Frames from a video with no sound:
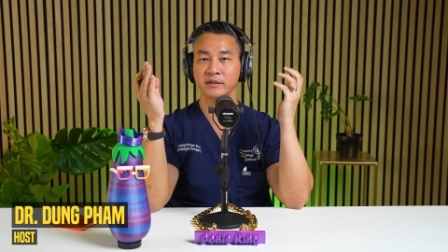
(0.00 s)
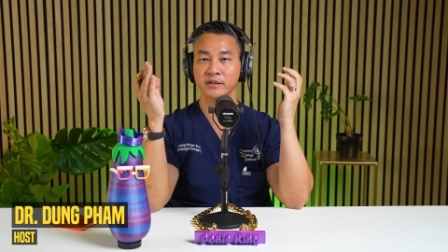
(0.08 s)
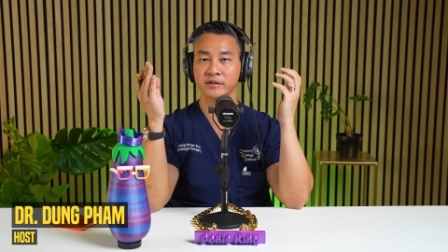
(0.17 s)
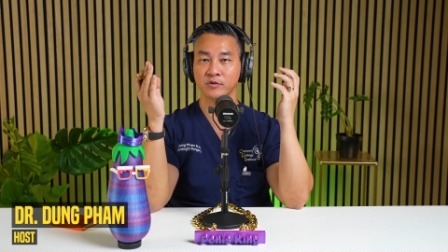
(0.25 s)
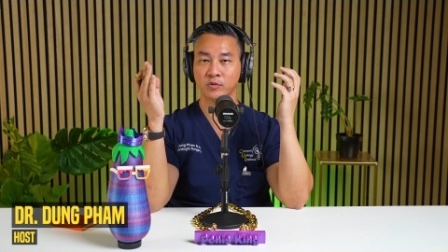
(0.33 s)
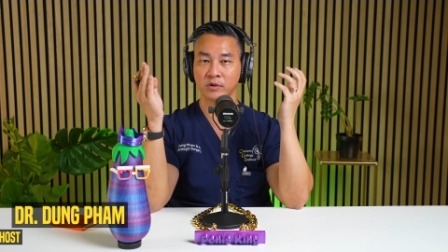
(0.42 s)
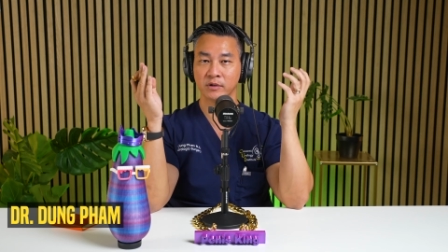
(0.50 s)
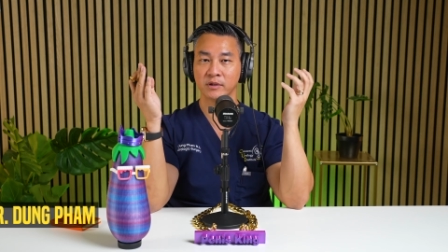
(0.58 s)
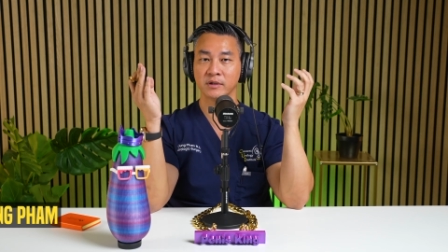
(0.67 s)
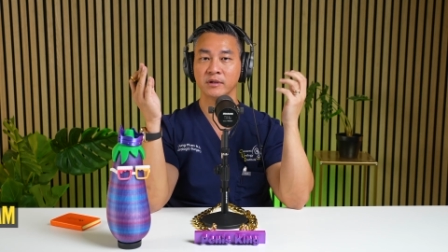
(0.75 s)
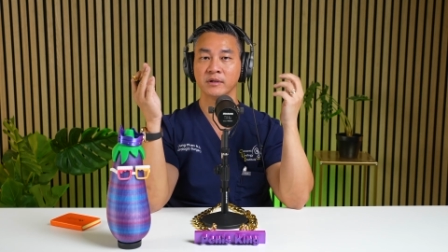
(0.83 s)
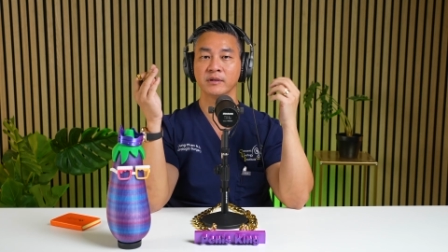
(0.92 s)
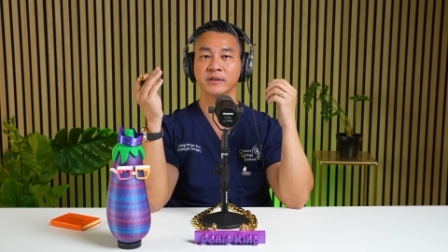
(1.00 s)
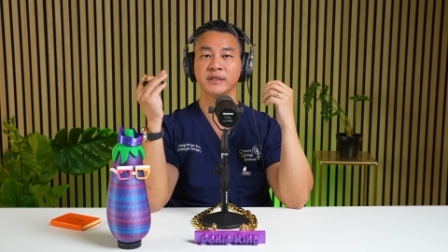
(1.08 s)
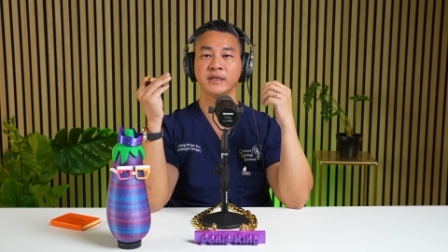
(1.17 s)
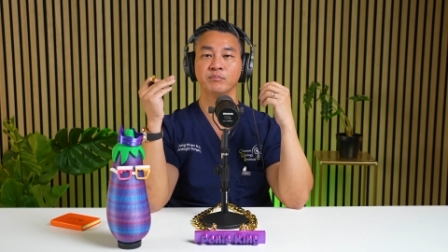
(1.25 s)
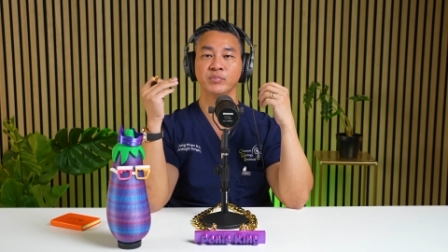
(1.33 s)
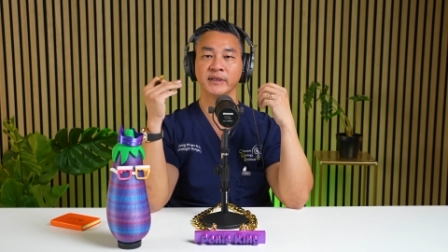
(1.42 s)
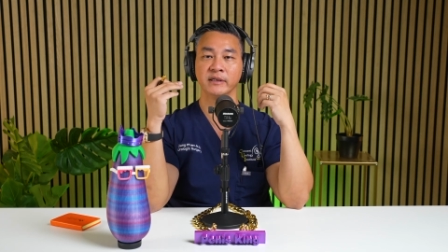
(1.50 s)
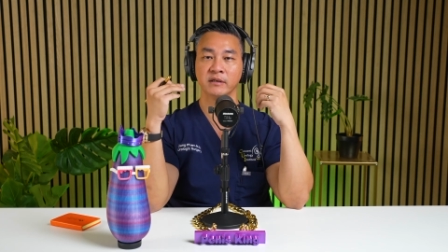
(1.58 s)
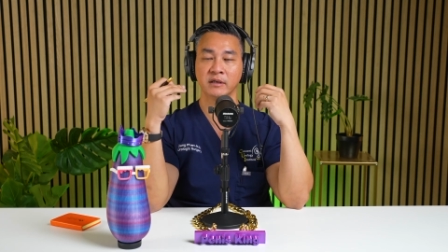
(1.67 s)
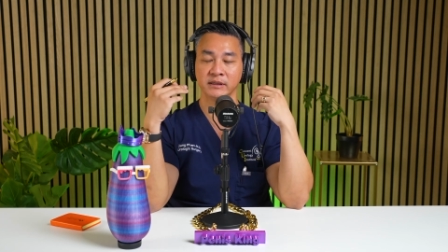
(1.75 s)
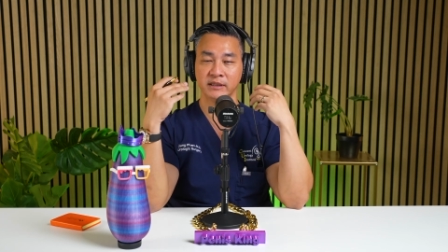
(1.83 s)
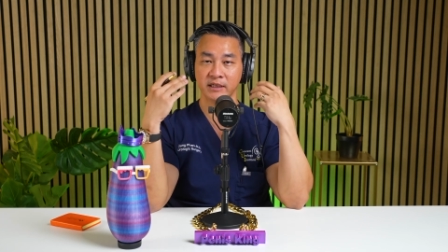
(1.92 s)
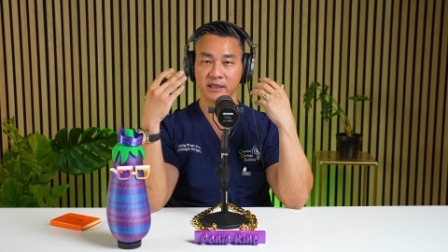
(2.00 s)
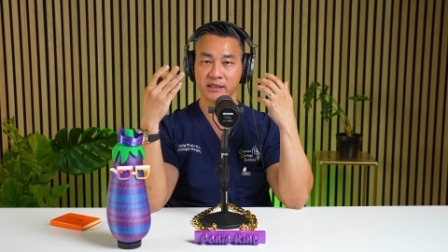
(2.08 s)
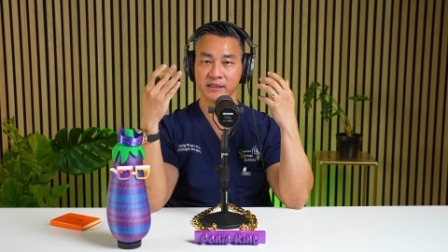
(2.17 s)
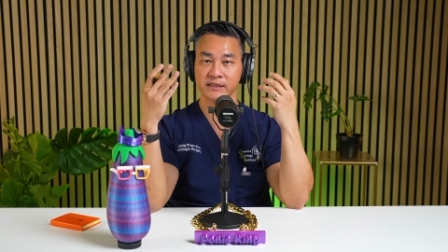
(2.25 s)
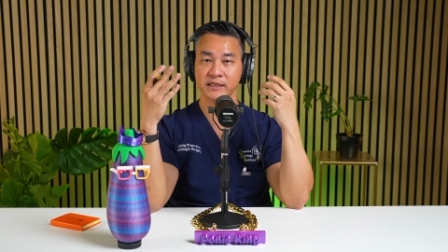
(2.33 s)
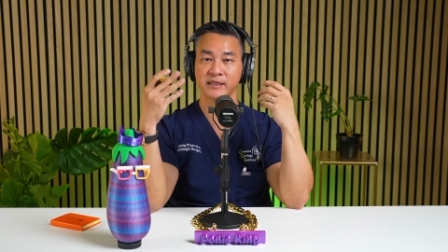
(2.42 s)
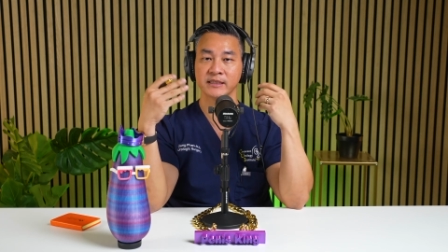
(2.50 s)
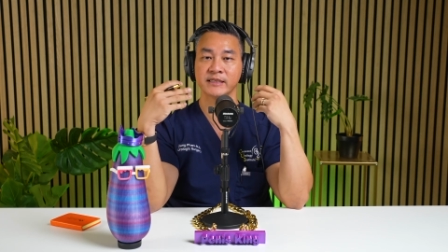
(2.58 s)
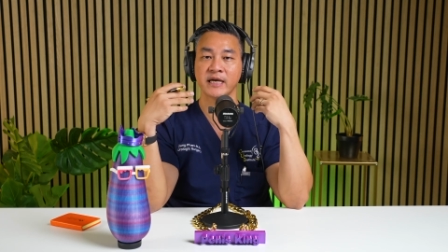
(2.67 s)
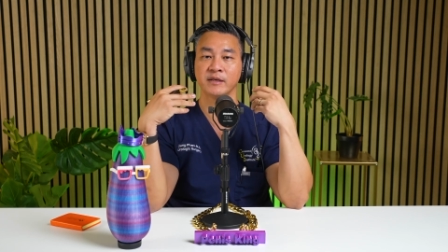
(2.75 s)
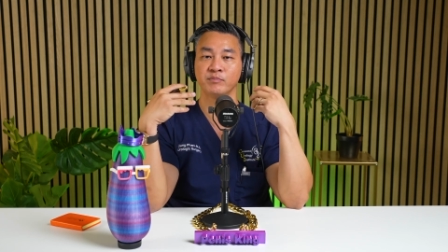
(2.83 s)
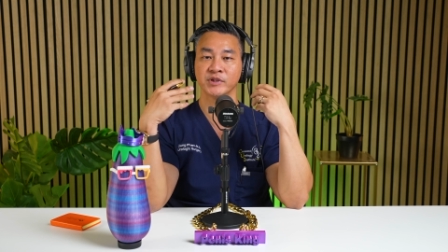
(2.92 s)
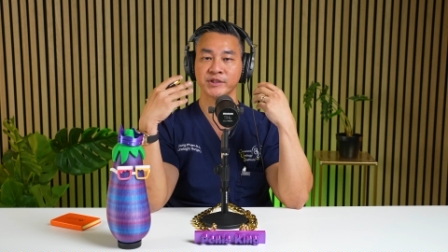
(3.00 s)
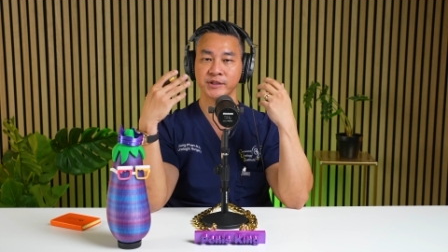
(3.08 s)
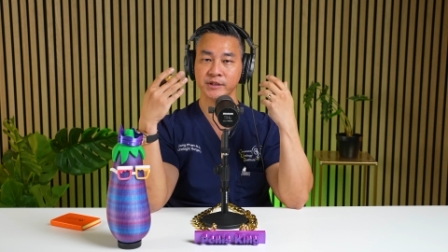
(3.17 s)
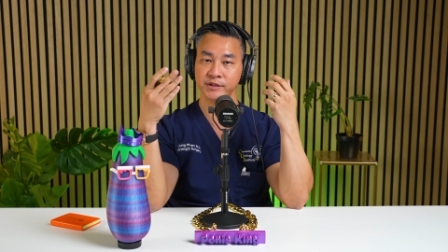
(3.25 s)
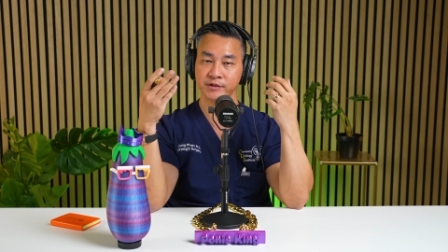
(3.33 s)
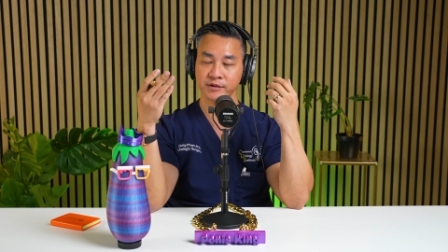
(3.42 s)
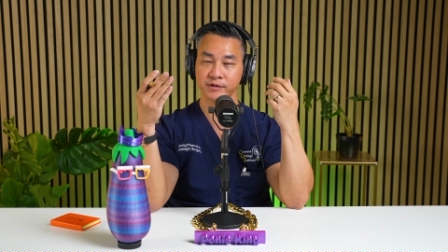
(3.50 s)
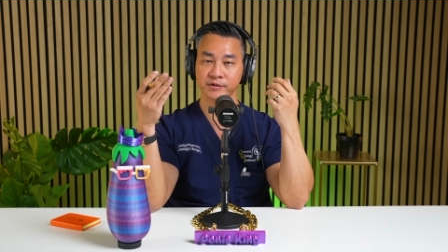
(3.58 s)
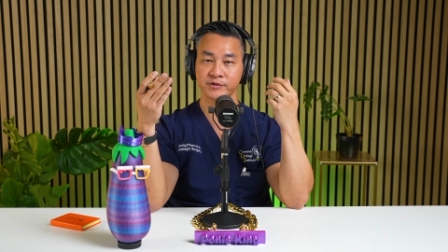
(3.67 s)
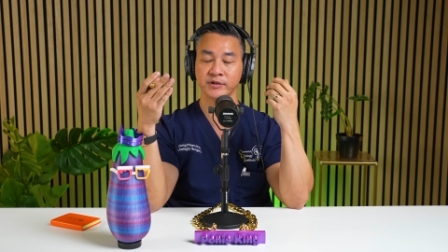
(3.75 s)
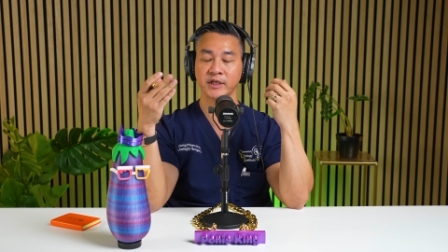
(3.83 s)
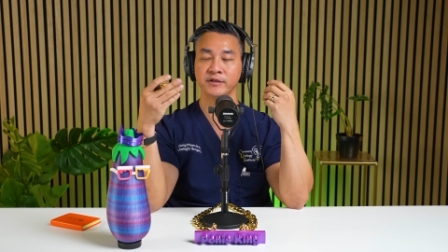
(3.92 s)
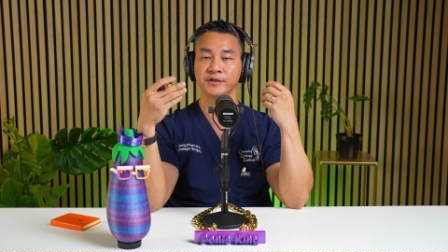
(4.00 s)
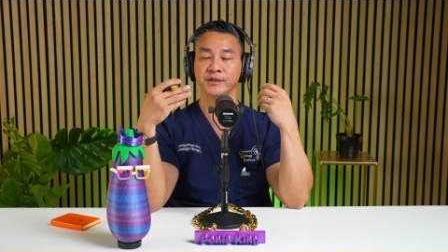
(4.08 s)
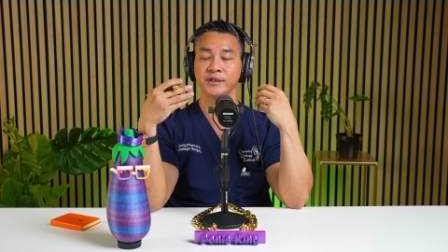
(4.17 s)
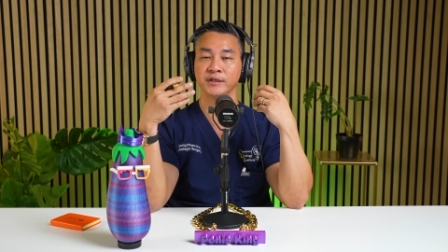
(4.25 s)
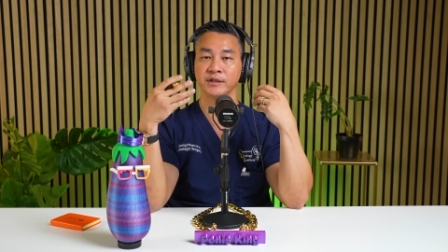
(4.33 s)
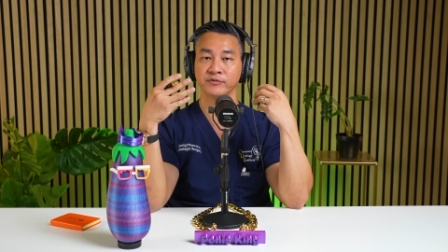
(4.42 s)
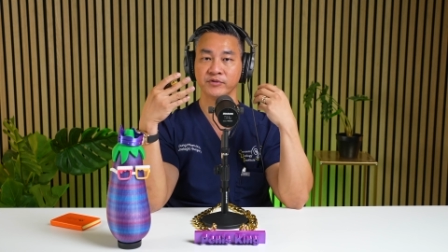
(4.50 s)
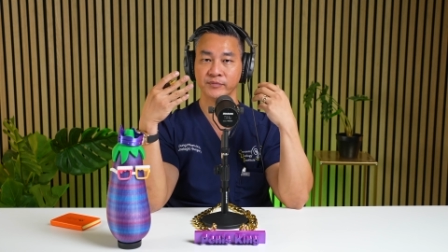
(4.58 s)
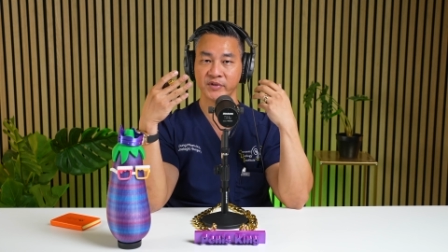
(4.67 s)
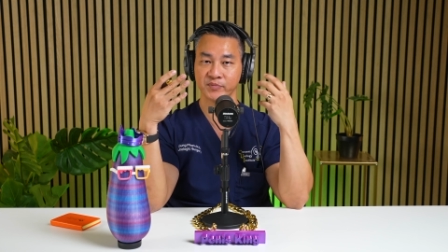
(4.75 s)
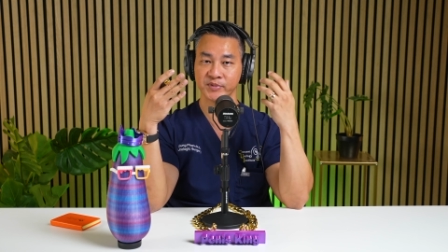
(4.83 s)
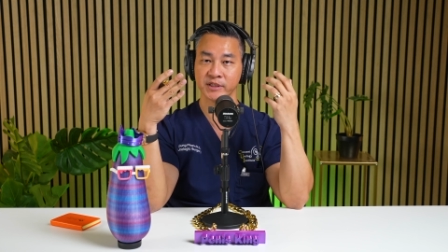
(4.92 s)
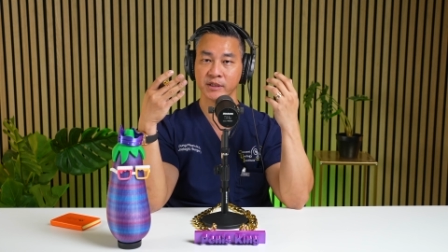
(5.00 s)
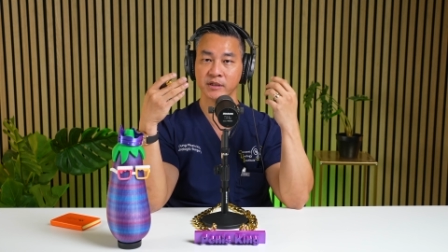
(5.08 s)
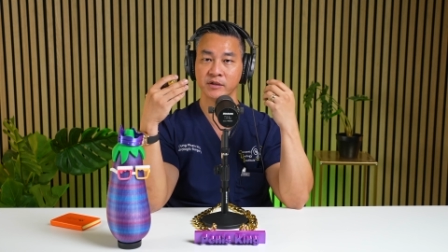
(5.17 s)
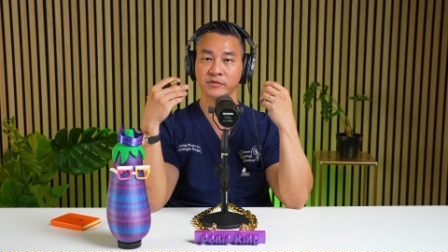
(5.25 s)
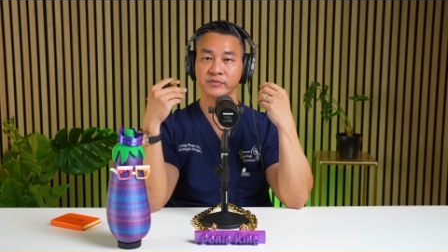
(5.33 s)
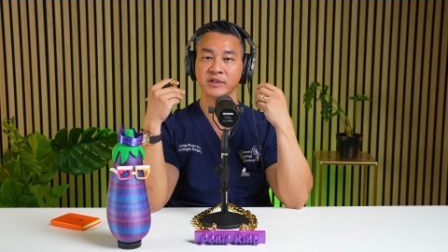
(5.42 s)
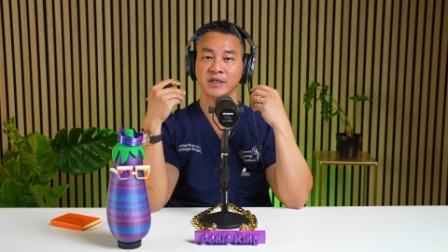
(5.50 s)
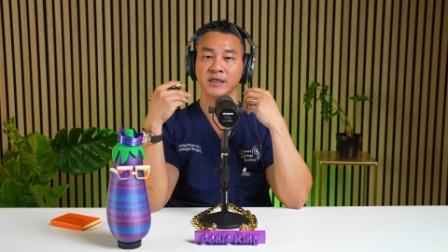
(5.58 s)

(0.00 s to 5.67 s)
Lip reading: disorder and then bringing on guests that has had procedures so that you can hear it from themselves.